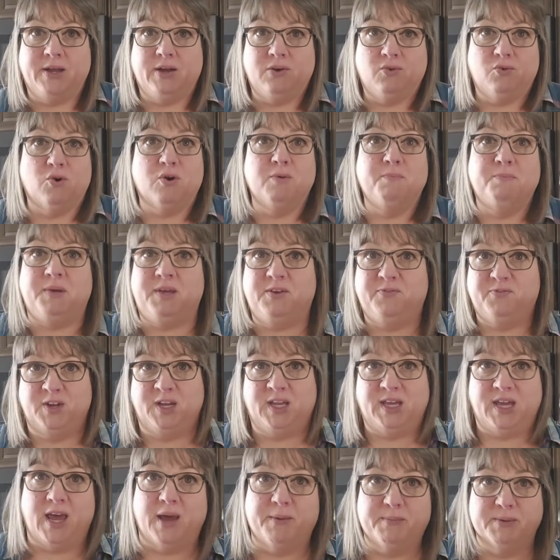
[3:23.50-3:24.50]
corned beef
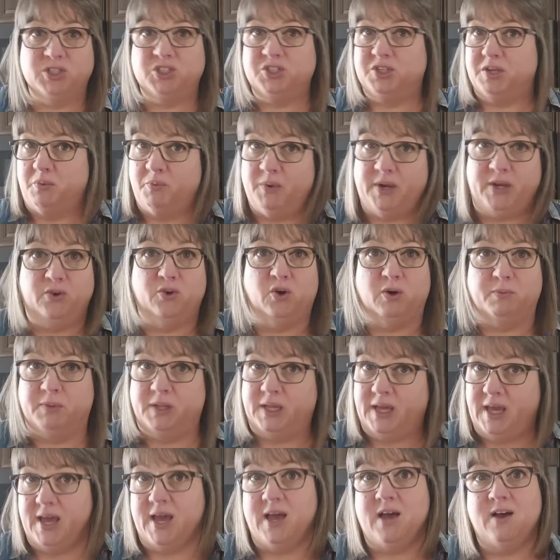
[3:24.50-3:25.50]
and cabbage that we
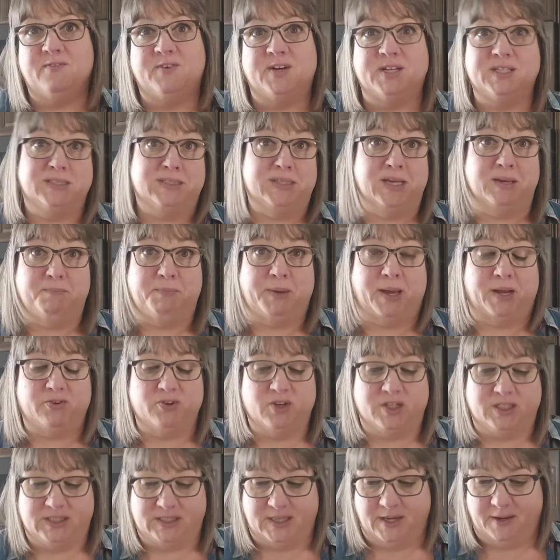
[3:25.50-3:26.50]
normally have on St.
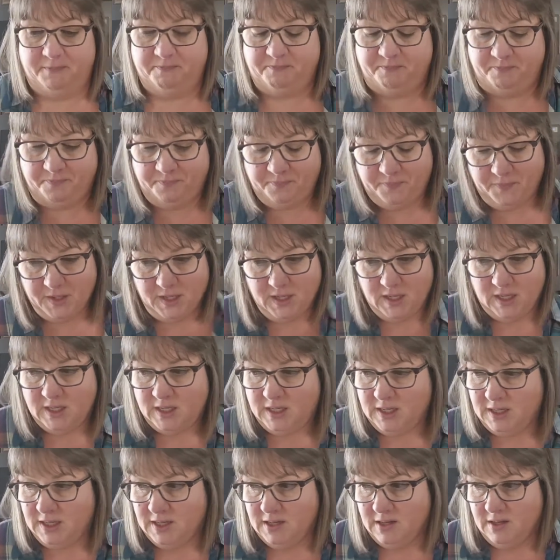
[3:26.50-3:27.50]
Patrick's Day.
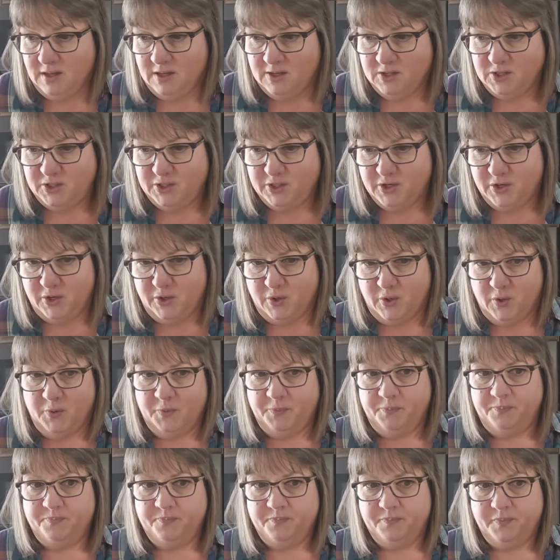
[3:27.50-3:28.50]

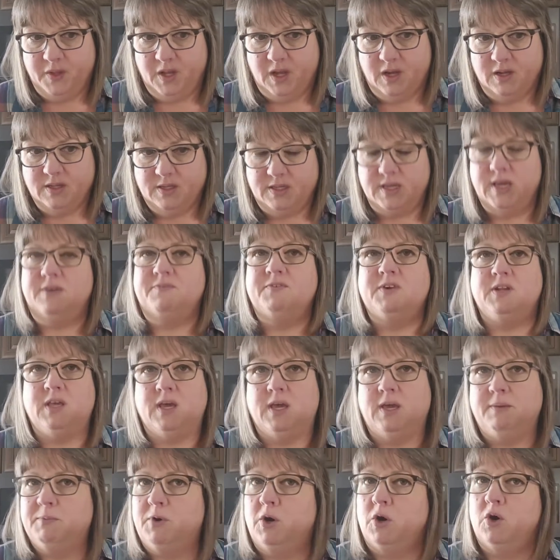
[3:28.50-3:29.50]
So David
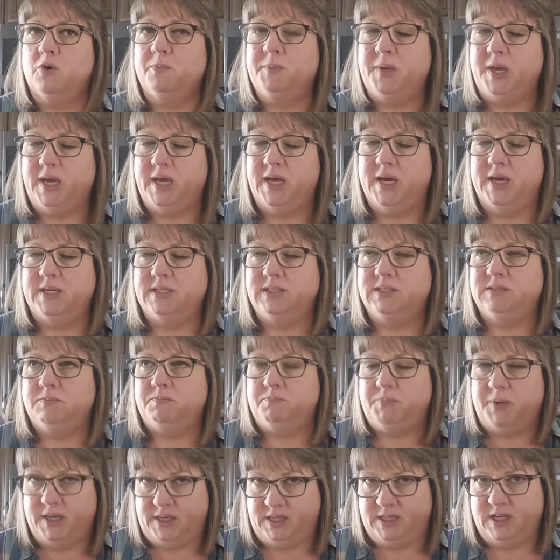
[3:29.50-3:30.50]
came home. He had
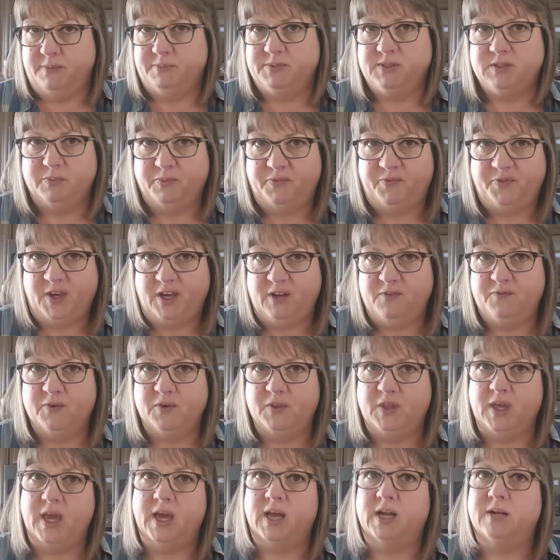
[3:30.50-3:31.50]
picked up some feed
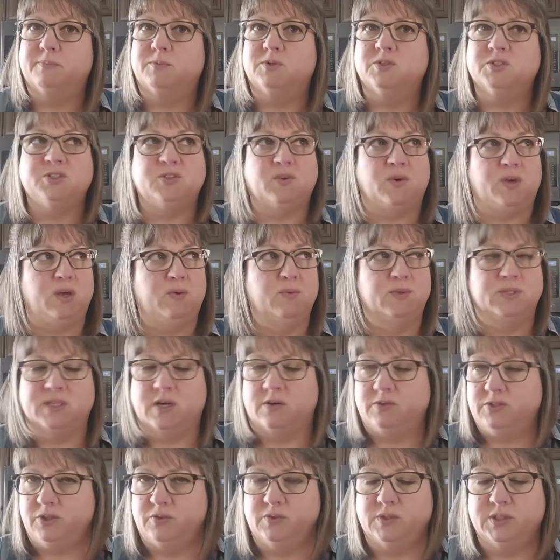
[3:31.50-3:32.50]
for the animals, so he was
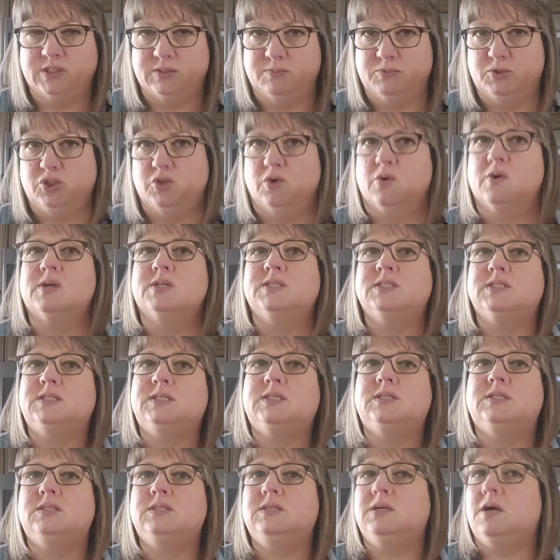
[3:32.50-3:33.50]
out doing some chores.
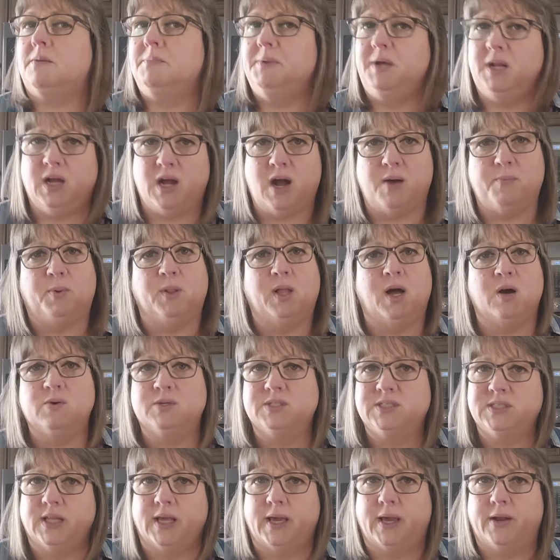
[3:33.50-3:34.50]
Come in a couple
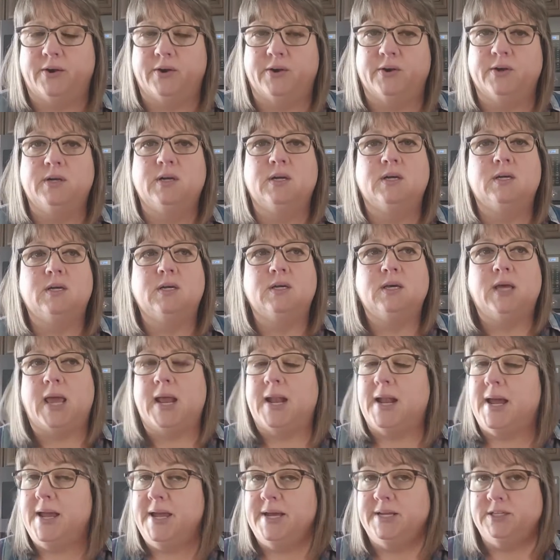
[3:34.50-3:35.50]
hours later,
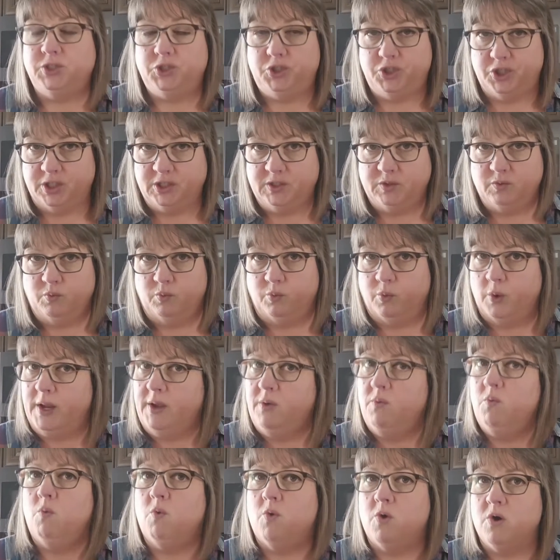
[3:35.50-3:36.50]
and I had just
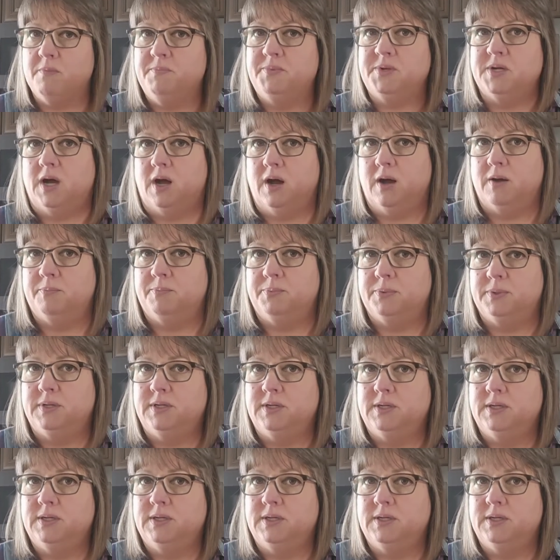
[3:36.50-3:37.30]
re-warmed up